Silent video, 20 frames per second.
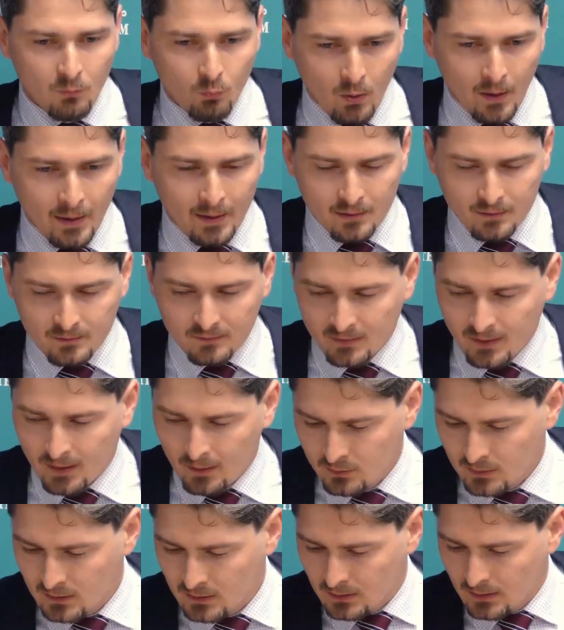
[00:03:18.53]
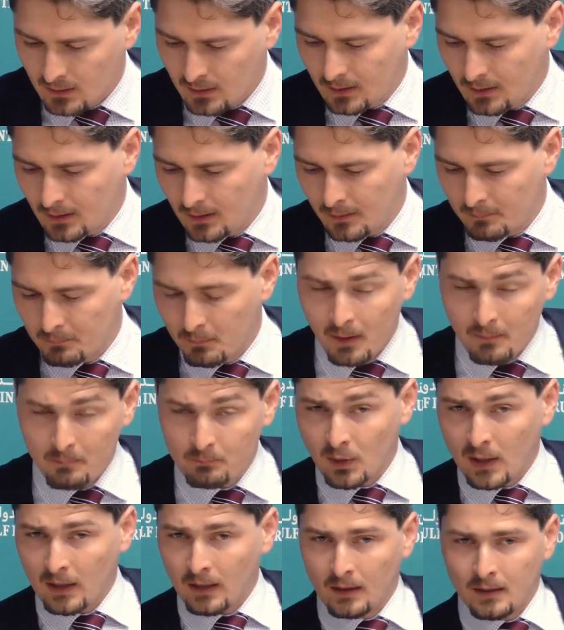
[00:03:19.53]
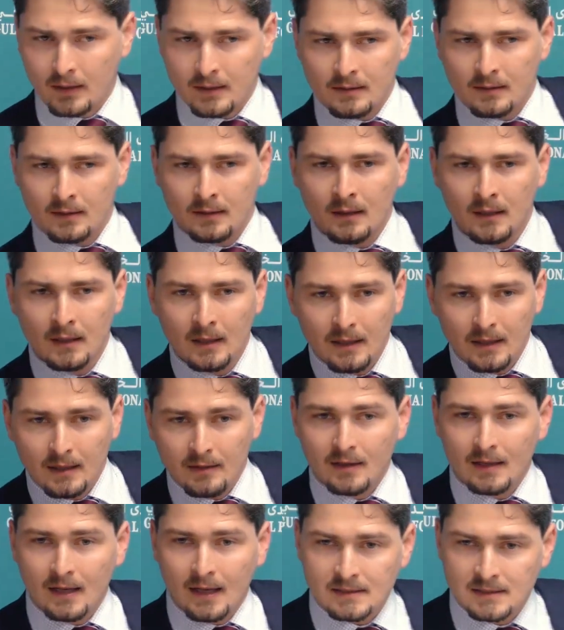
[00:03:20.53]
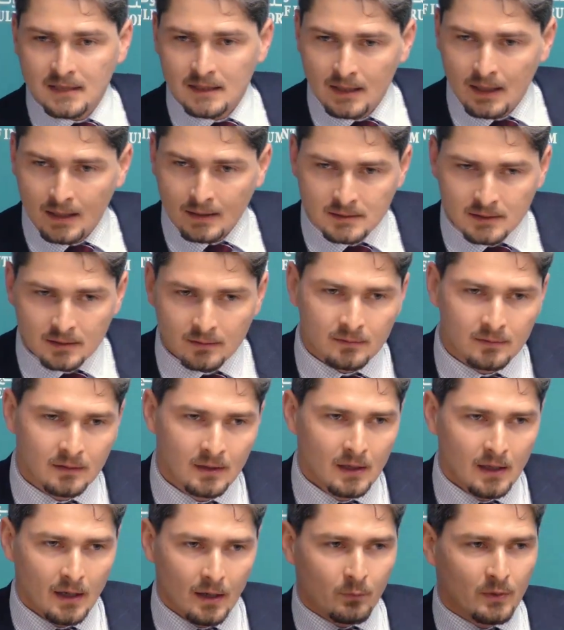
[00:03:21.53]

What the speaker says: wider Saudi umbrella in the 1990s.